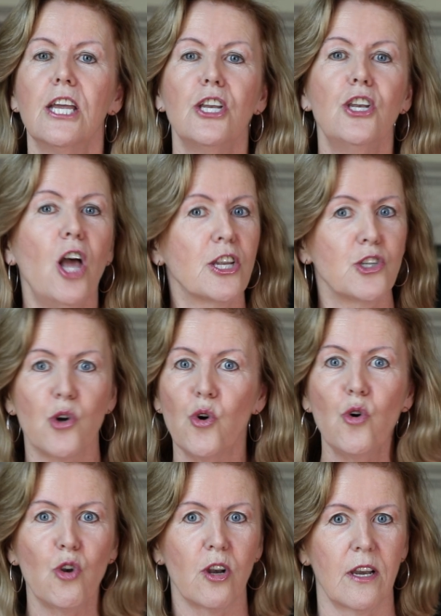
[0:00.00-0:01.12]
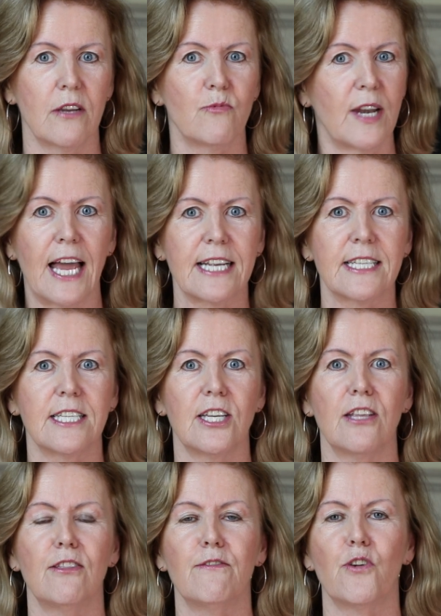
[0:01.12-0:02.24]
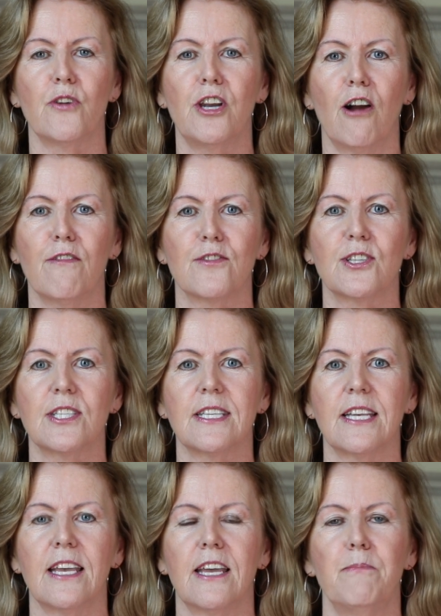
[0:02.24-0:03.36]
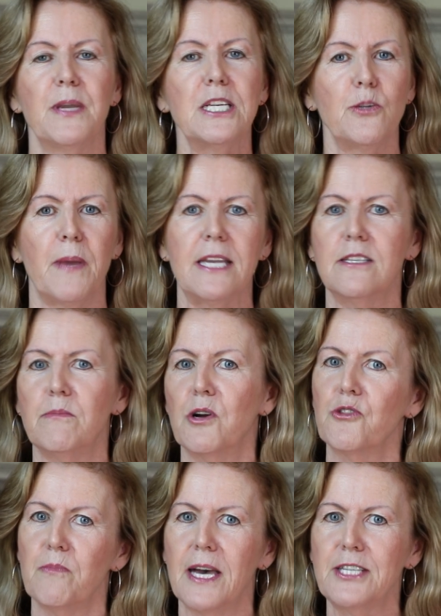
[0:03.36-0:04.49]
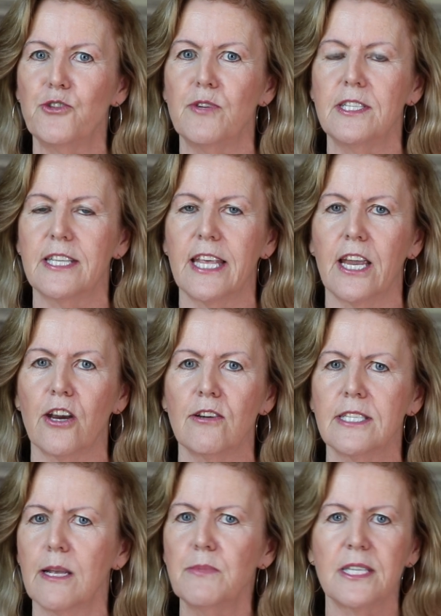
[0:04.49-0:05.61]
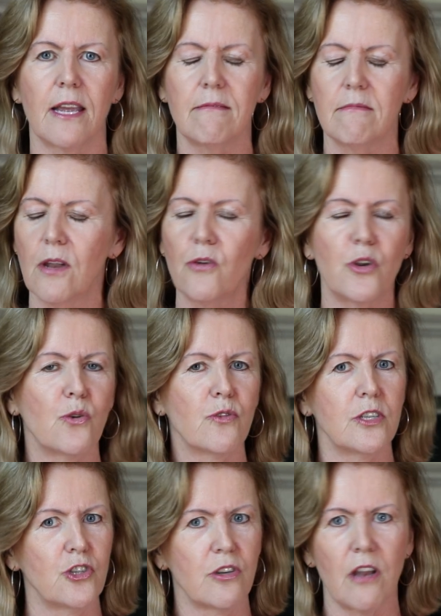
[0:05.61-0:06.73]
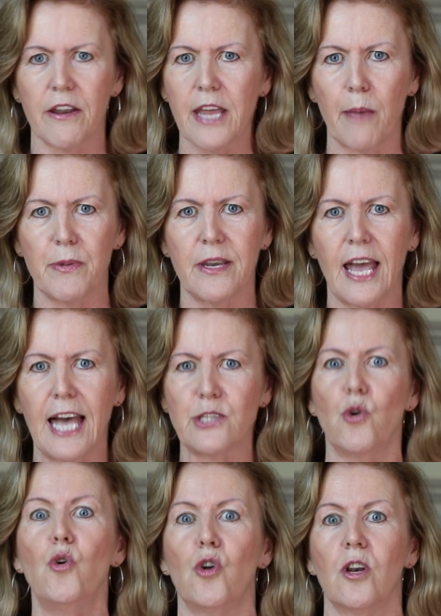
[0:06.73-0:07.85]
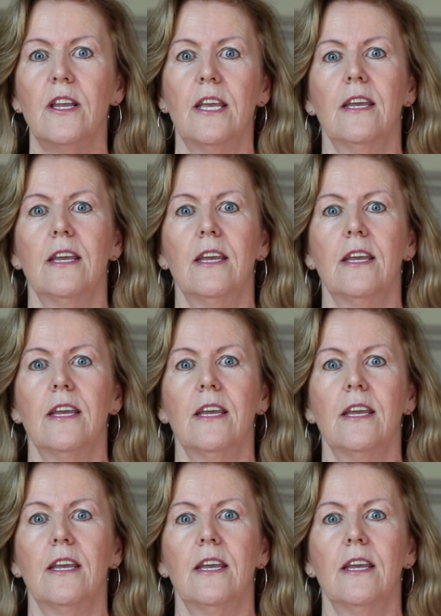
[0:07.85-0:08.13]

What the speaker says: Not at all relaxed in the Foreign Office. A big debate among the mandarins there. Some said, no, this should not happen at all.